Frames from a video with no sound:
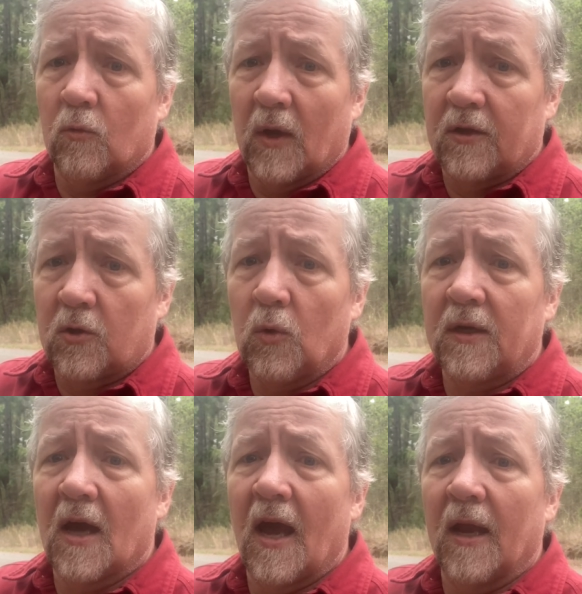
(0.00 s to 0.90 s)
Read 2 a
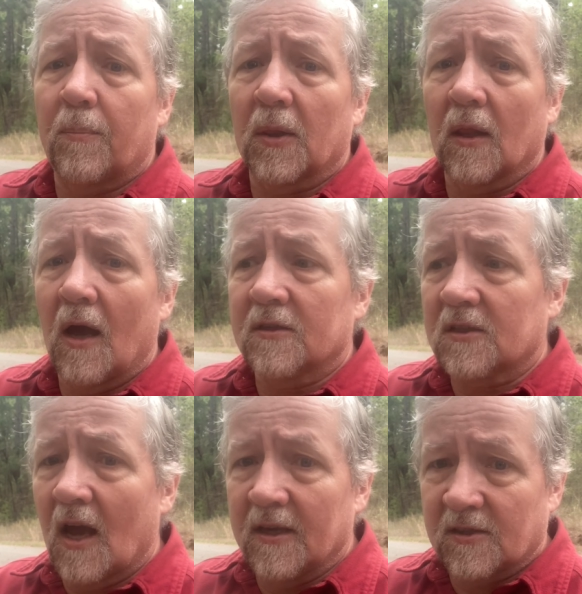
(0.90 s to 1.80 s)
day plus
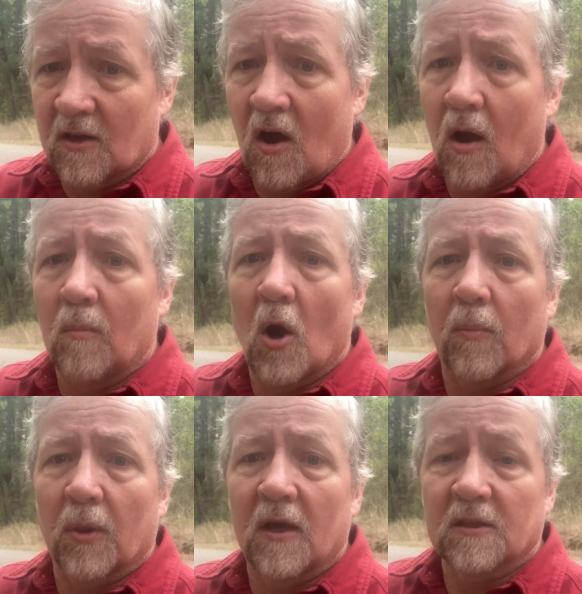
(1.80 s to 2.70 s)
a psalm or
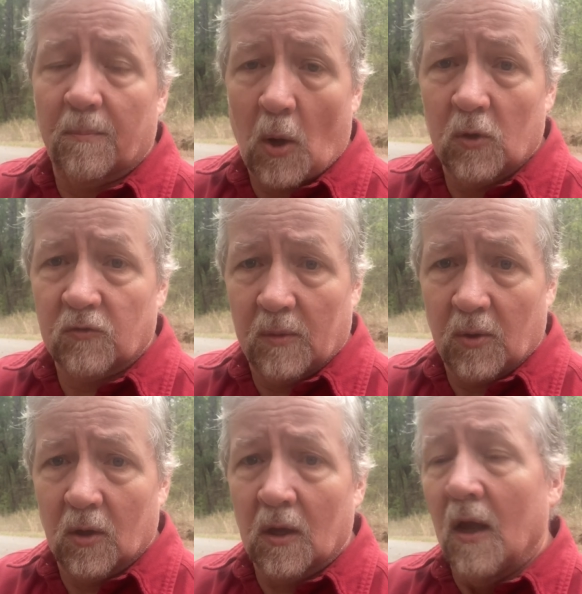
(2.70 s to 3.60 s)
plus a poetry
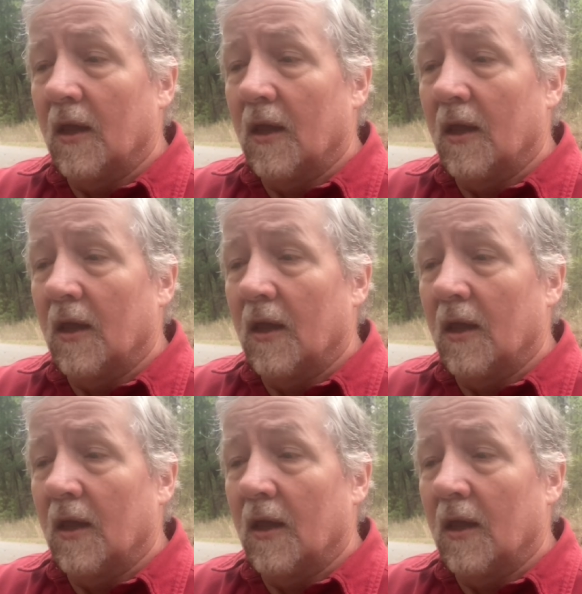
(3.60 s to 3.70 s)
book.